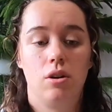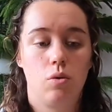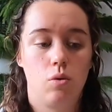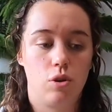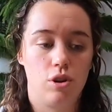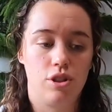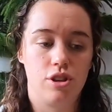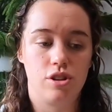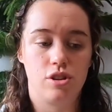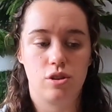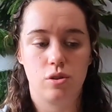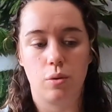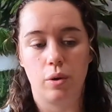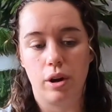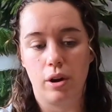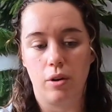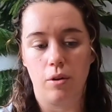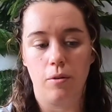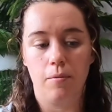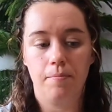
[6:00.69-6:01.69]
or the
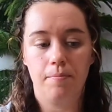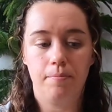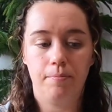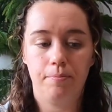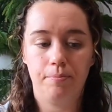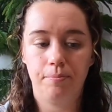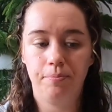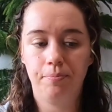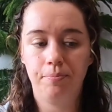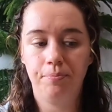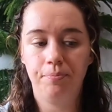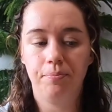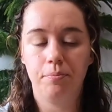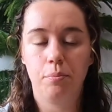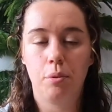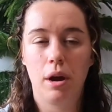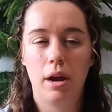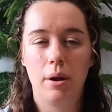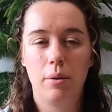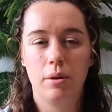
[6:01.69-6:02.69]
soil
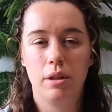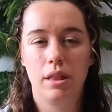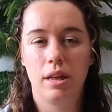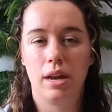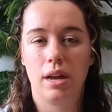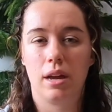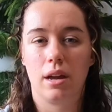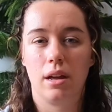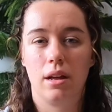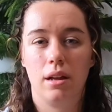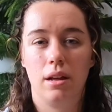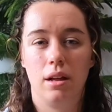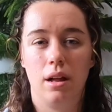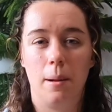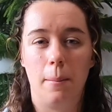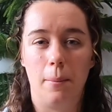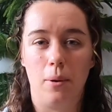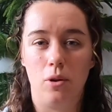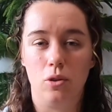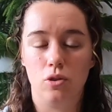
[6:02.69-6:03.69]
probably with like a
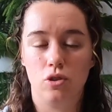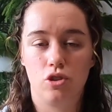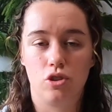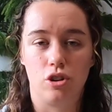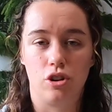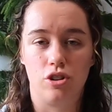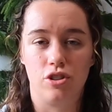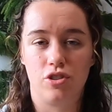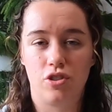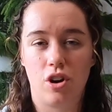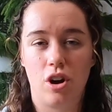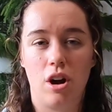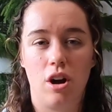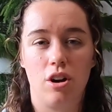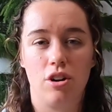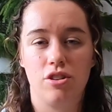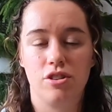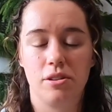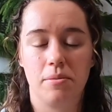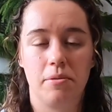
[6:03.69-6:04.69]
mulch or straw
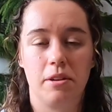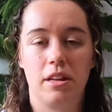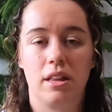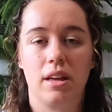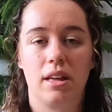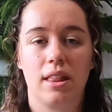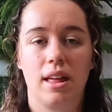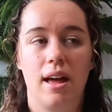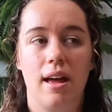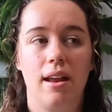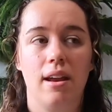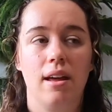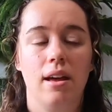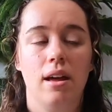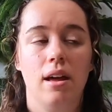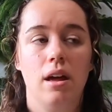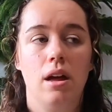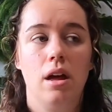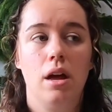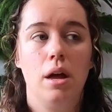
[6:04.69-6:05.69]
or something like that,
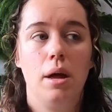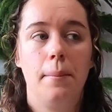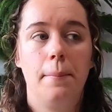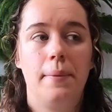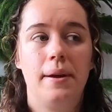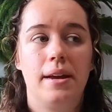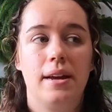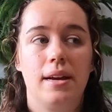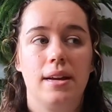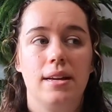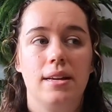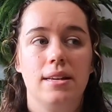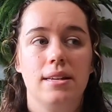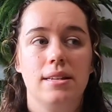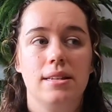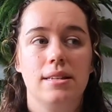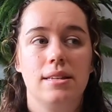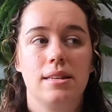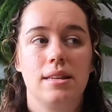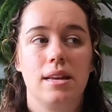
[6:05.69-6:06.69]

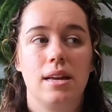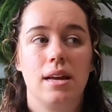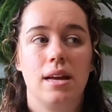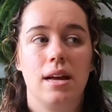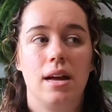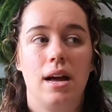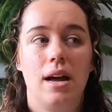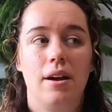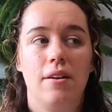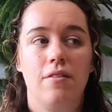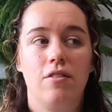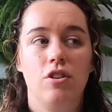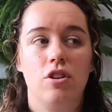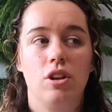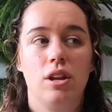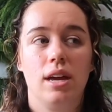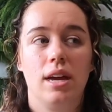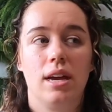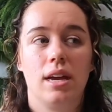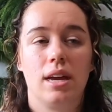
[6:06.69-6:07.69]
because I feel
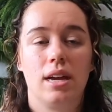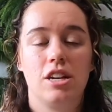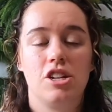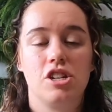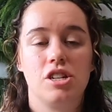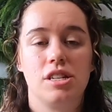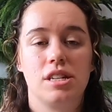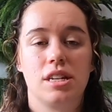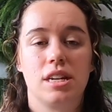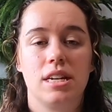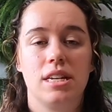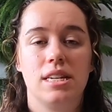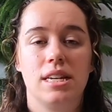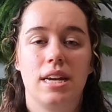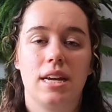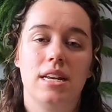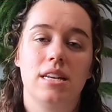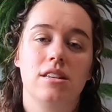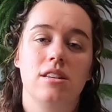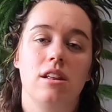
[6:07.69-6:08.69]
like it just
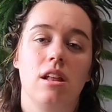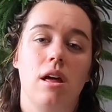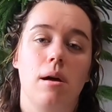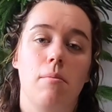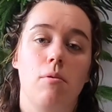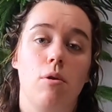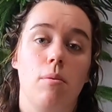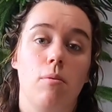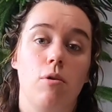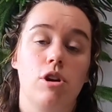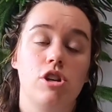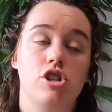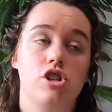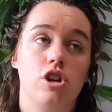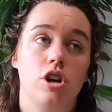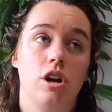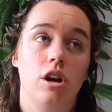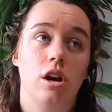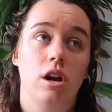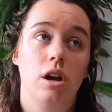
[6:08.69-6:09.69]
contains a lot more
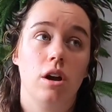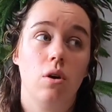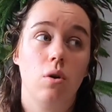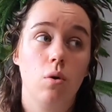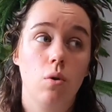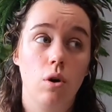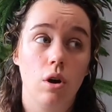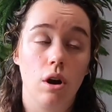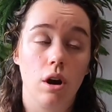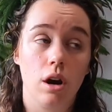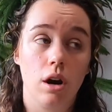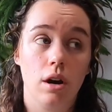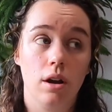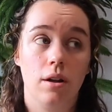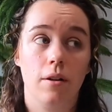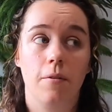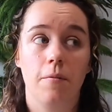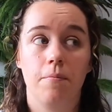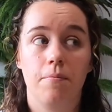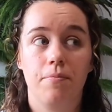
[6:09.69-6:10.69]
moisture. Or,
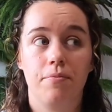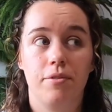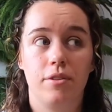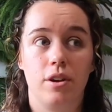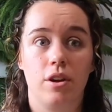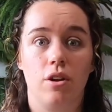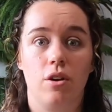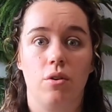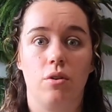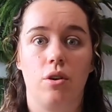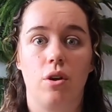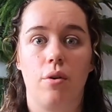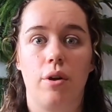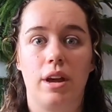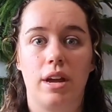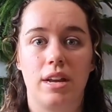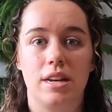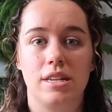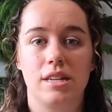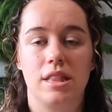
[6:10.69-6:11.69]
you know,
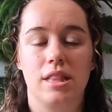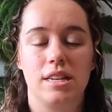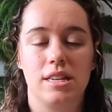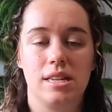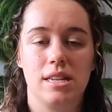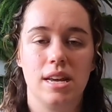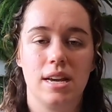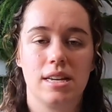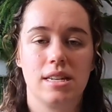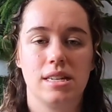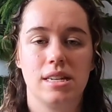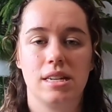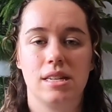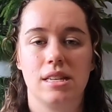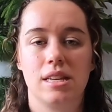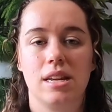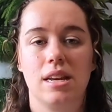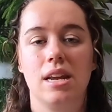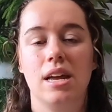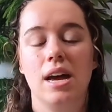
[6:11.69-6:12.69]
going into this next
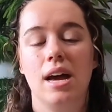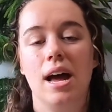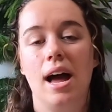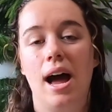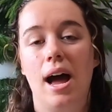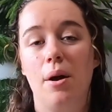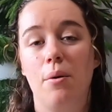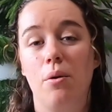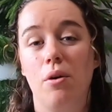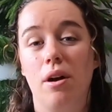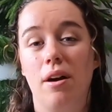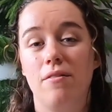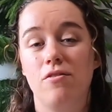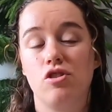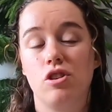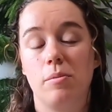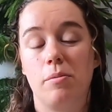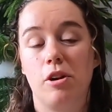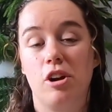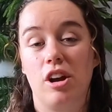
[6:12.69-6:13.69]
season, I will have
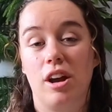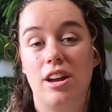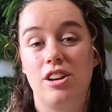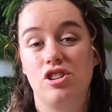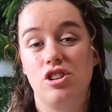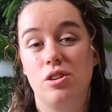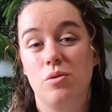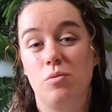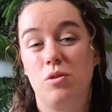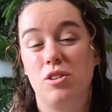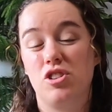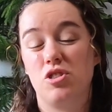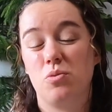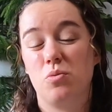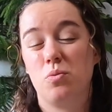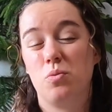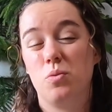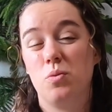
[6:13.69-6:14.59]
drip irrigation, which